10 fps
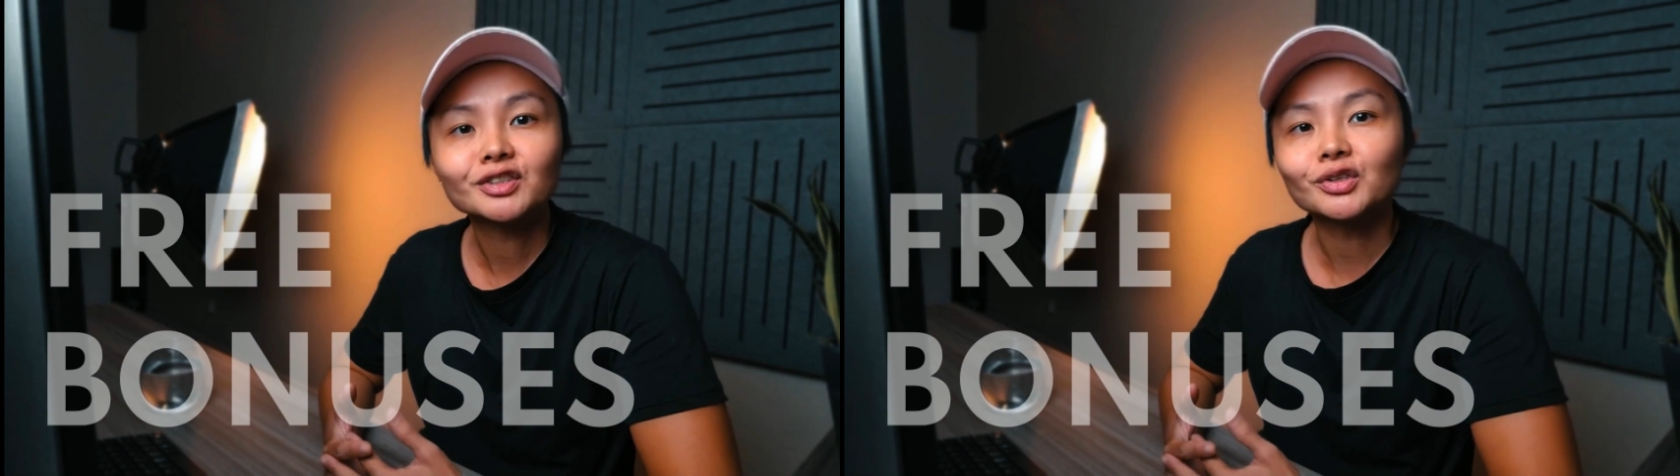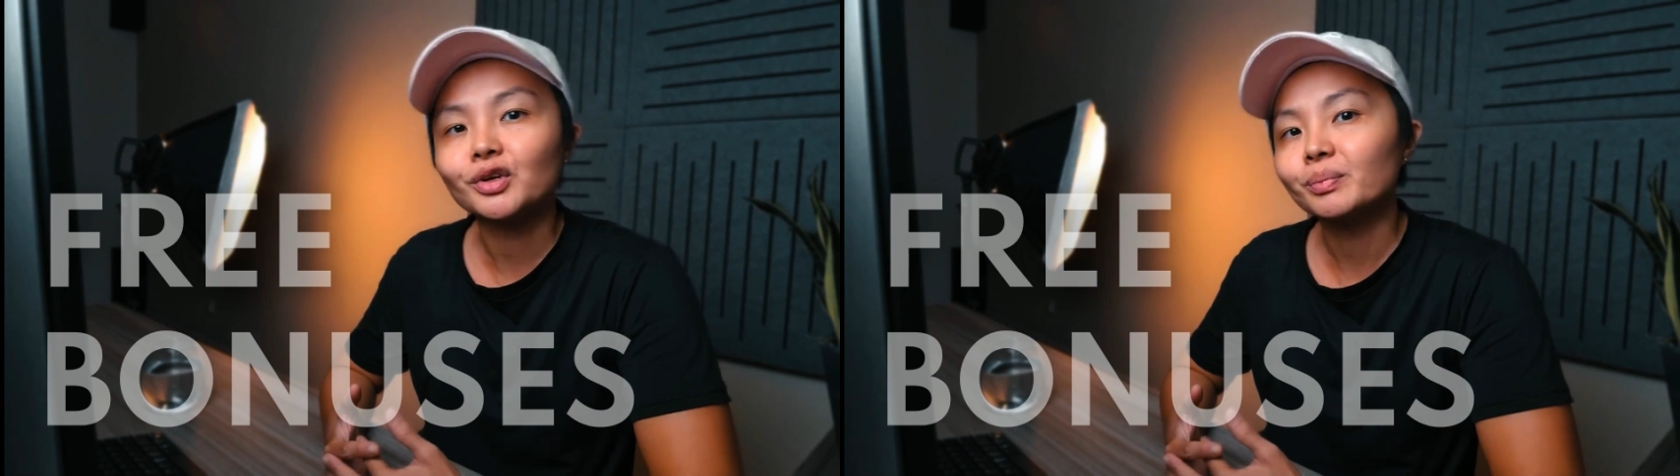
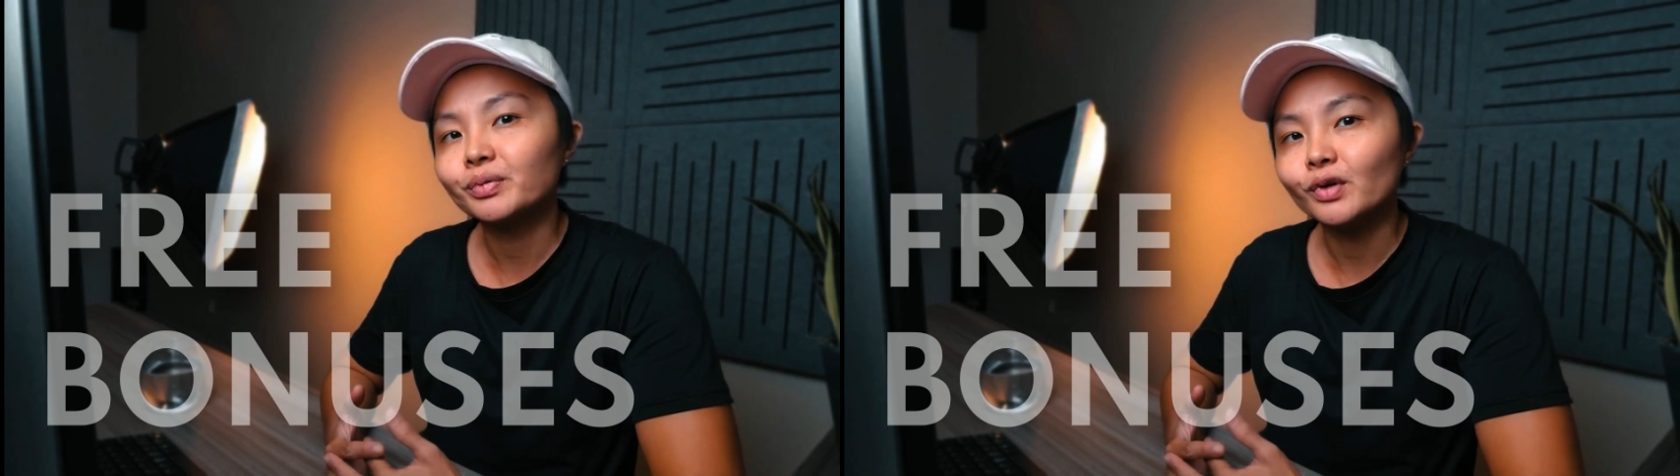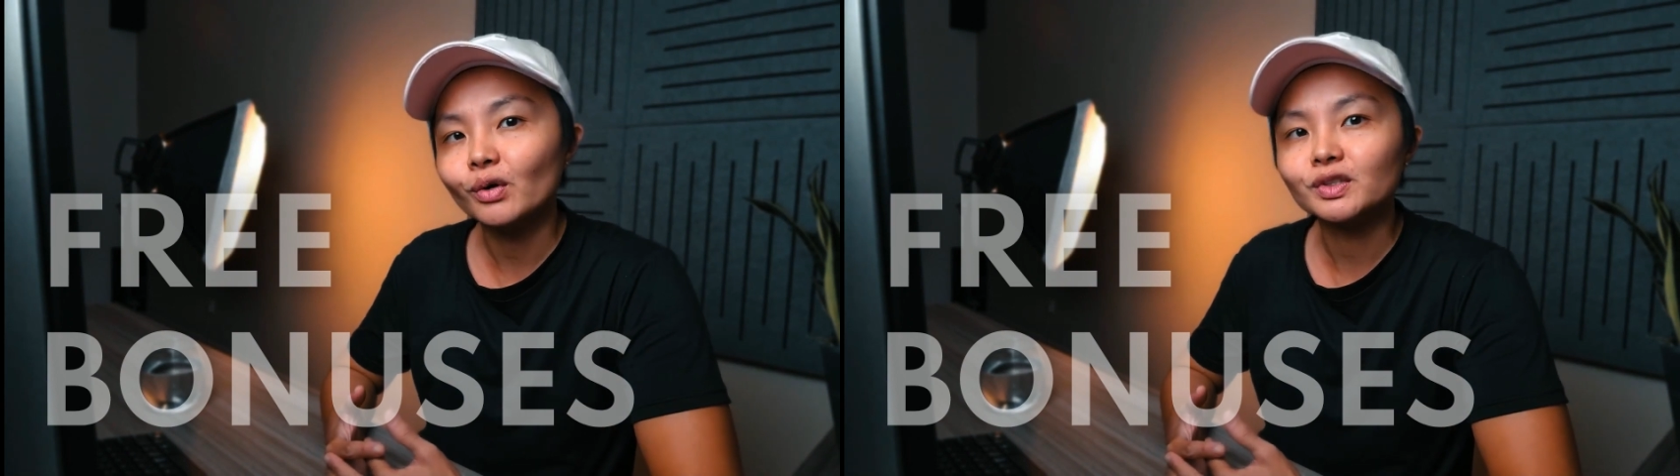Studio
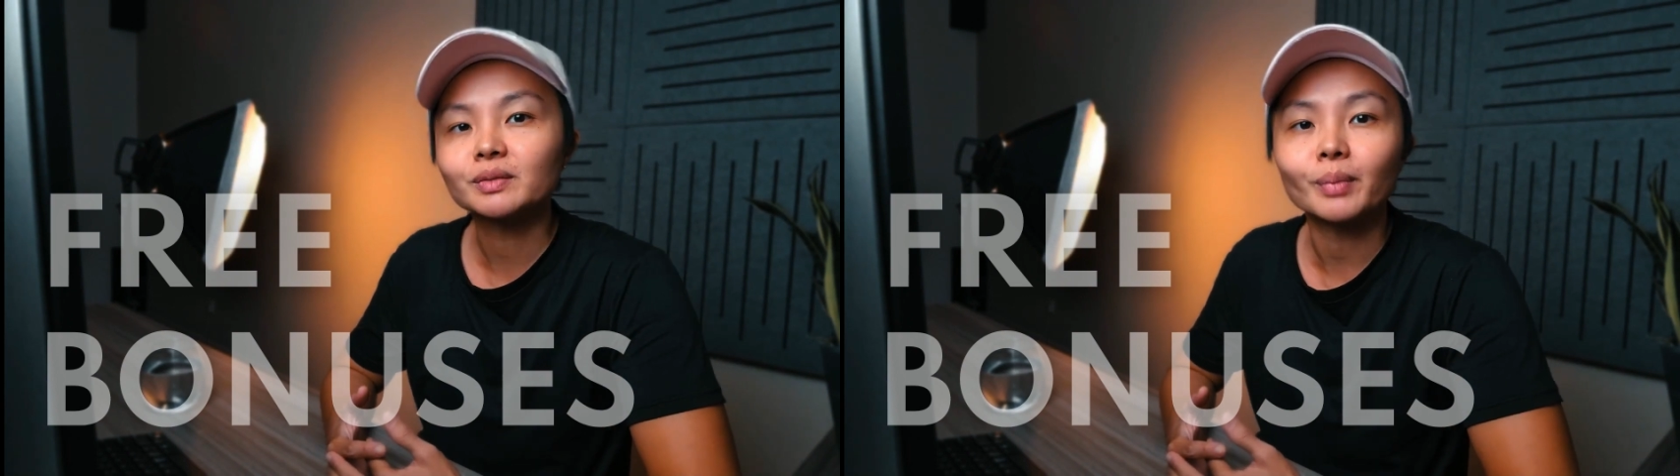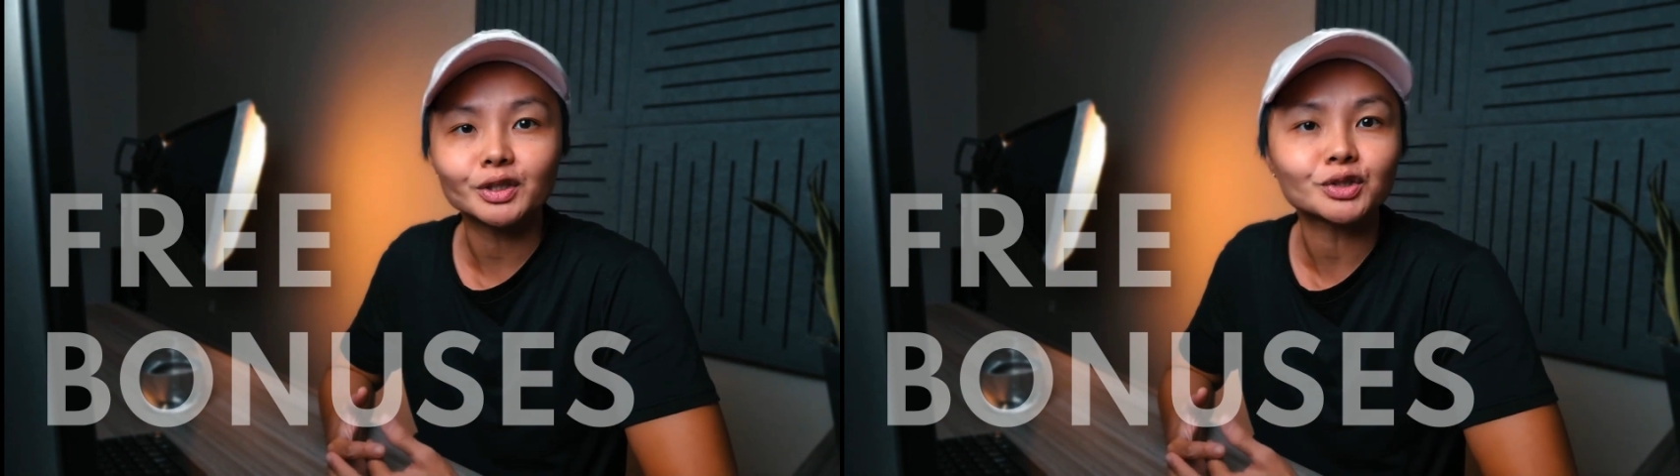Pro
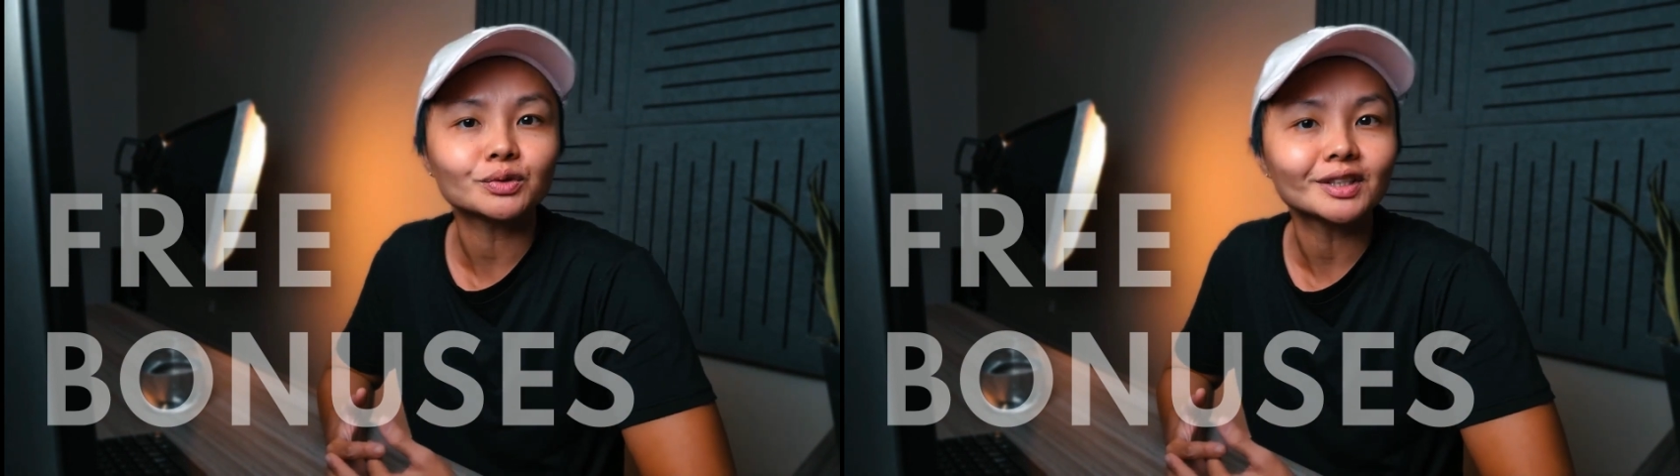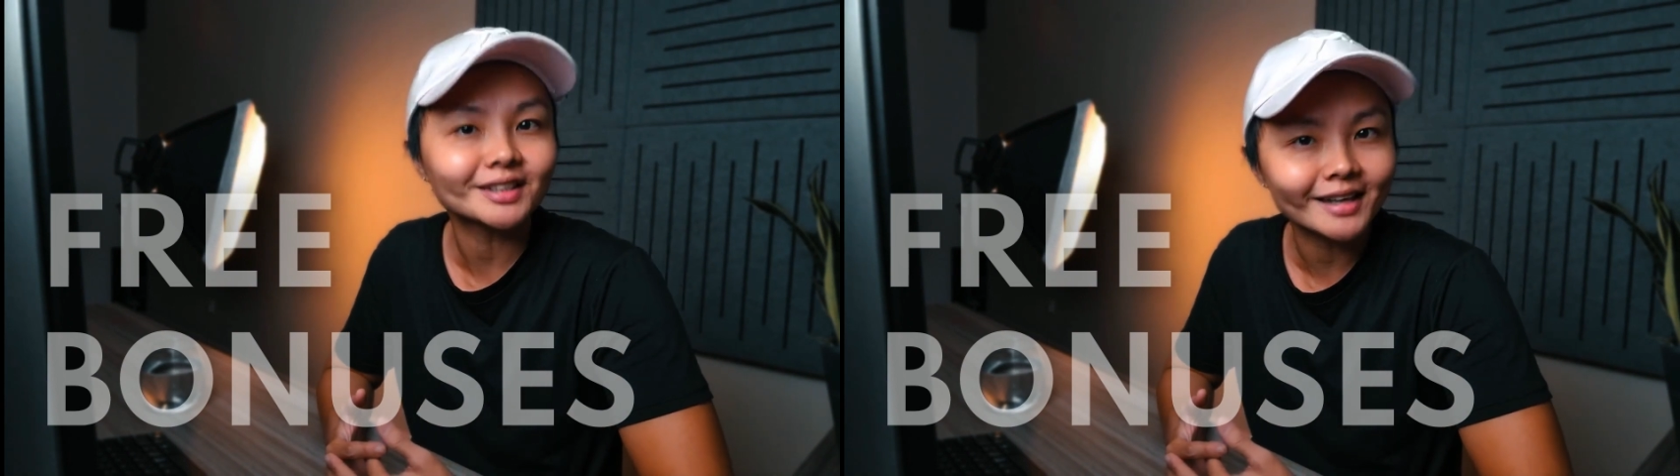special
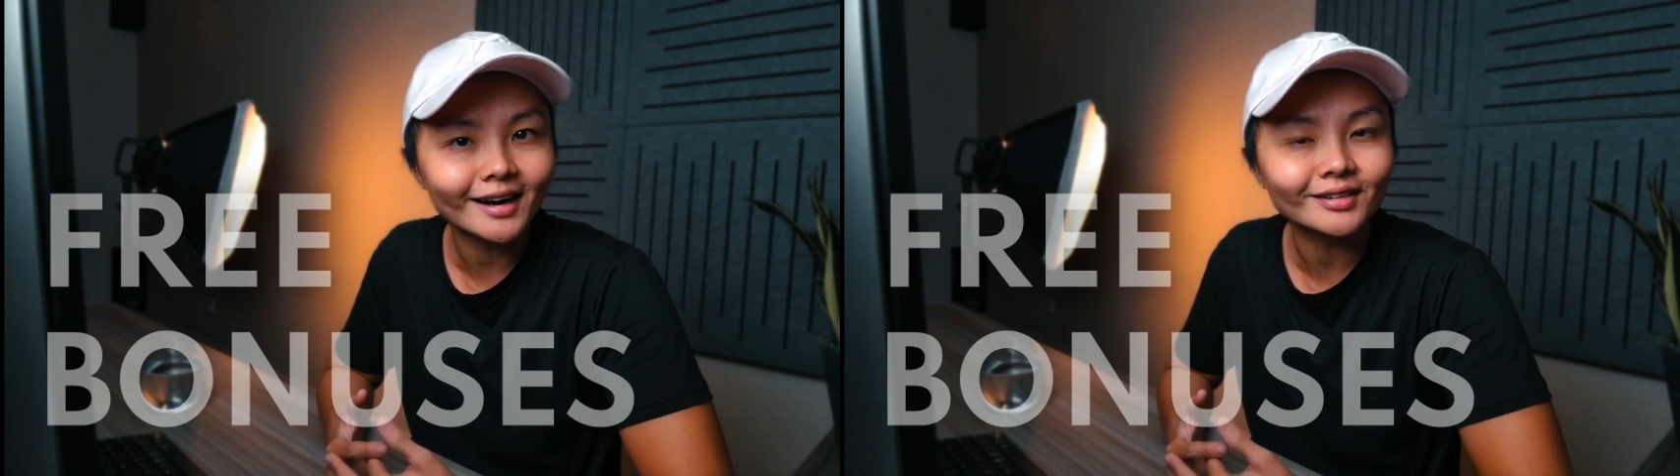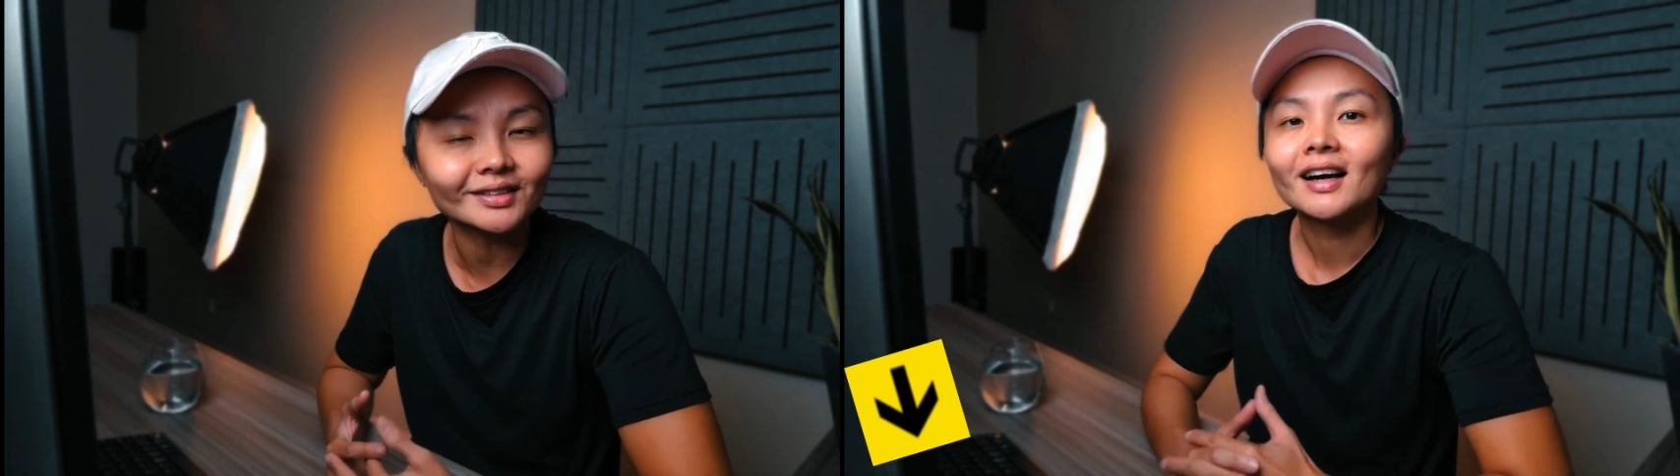discount.